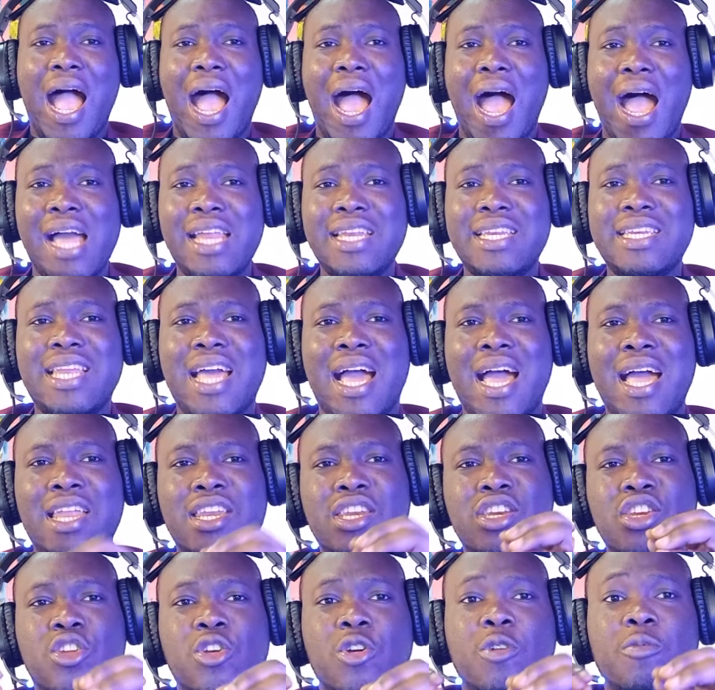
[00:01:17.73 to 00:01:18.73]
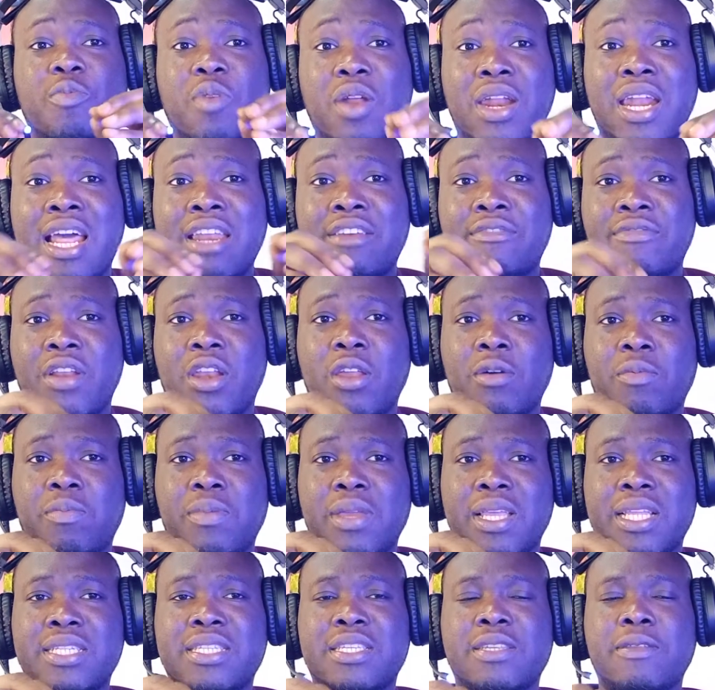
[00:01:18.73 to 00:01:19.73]
under new product
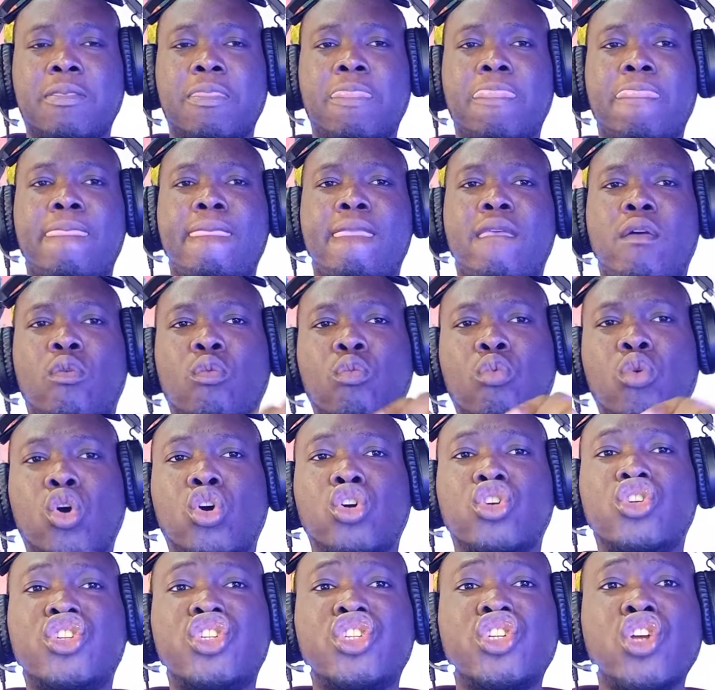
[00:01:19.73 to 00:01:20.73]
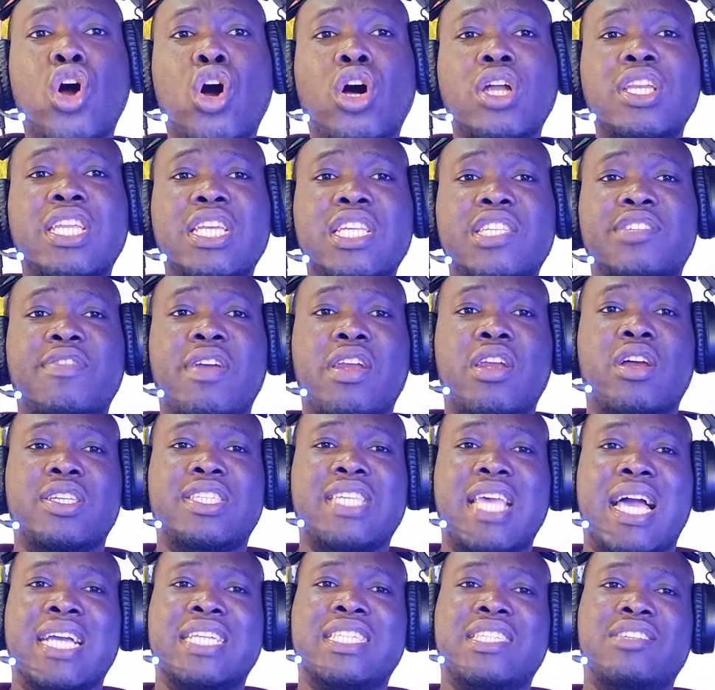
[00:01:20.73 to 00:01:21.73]
development will show these
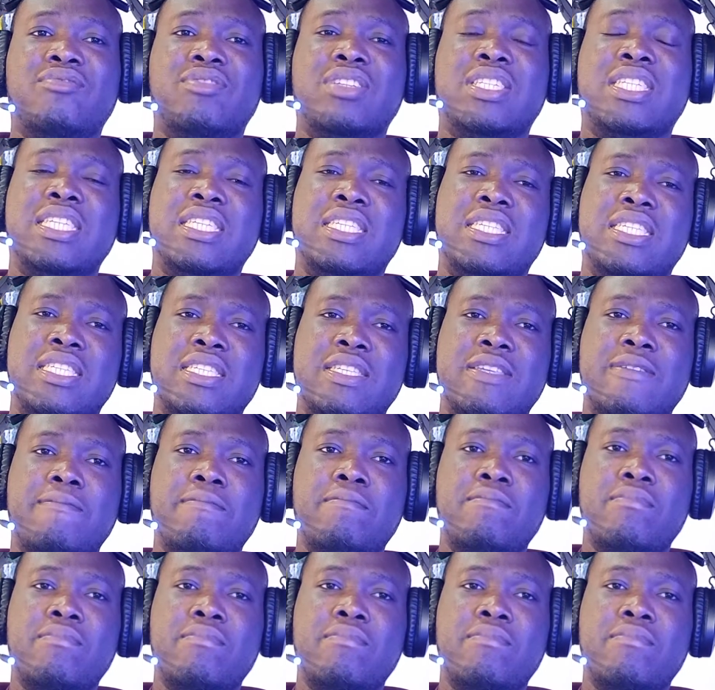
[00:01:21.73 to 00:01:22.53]
various activities,